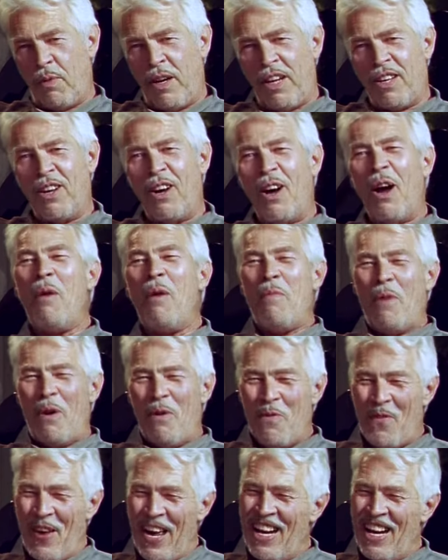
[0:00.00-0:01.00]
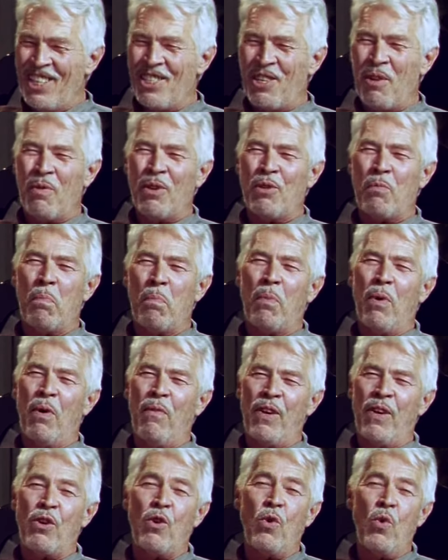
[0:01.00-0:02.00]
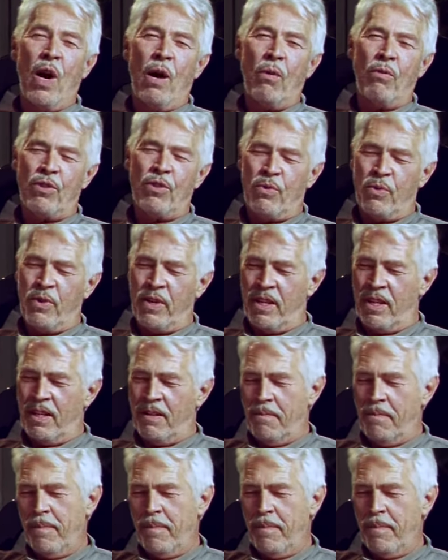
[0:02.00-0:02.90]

my time in Venice. It was perfect, 2 hours away.